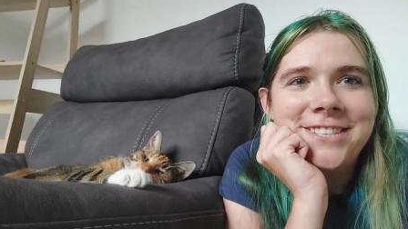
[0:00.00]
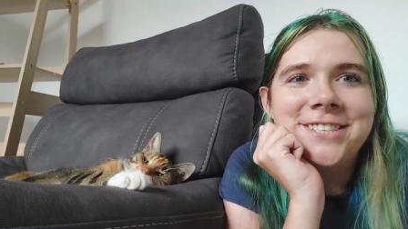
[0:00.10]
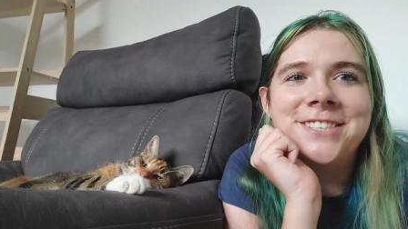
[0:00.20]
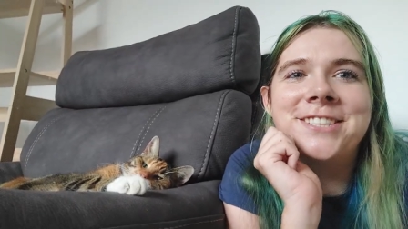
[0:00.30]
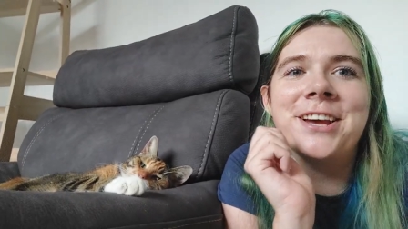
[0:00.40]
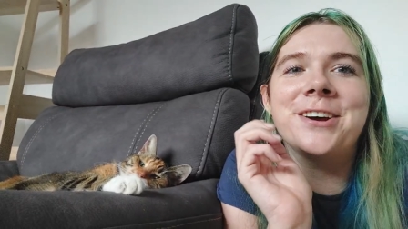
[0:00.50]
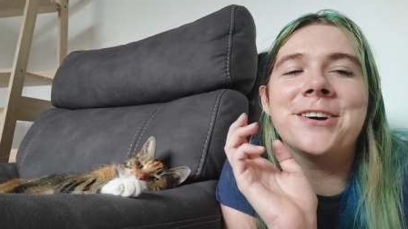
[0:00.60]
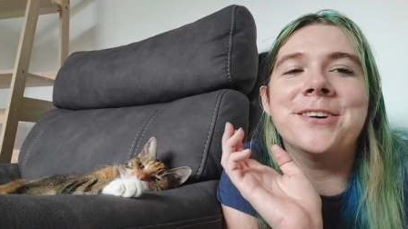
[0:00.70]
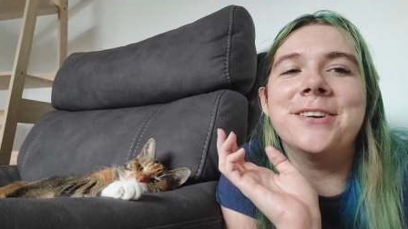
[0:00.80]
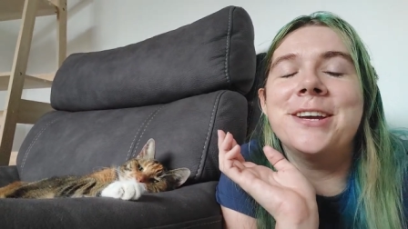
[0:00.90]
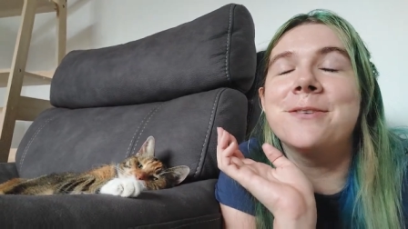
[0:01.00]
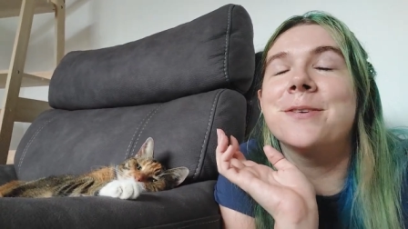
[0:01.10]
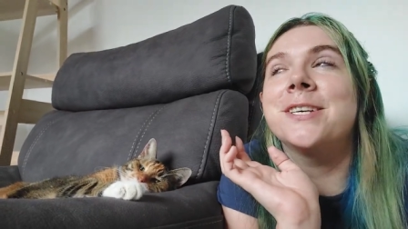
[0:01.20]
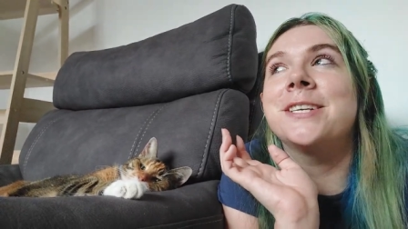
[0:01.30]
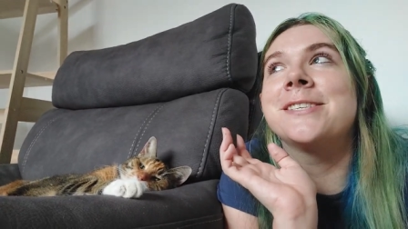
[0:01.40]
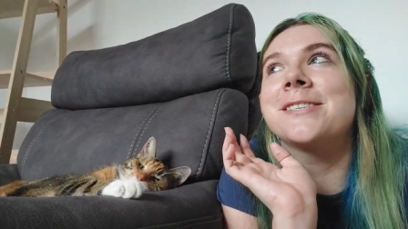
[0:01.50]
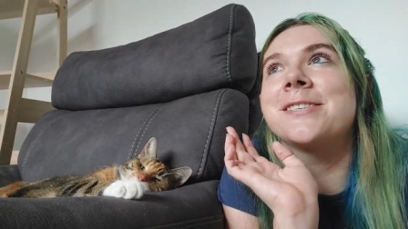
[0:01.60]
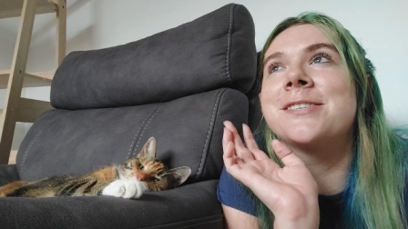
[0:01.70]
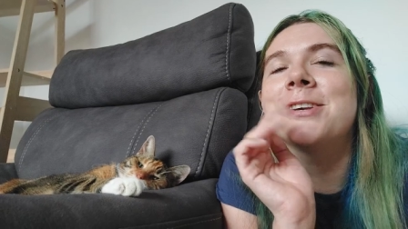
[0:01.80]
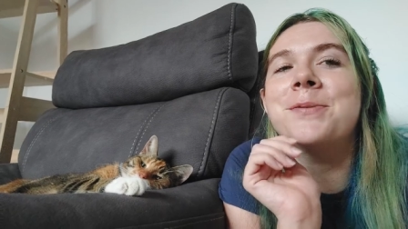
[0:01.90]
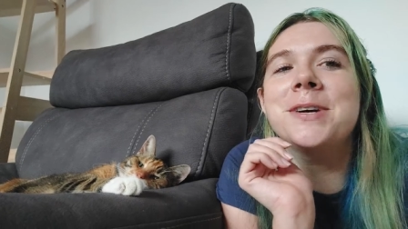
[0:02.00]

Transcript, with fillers: So it was so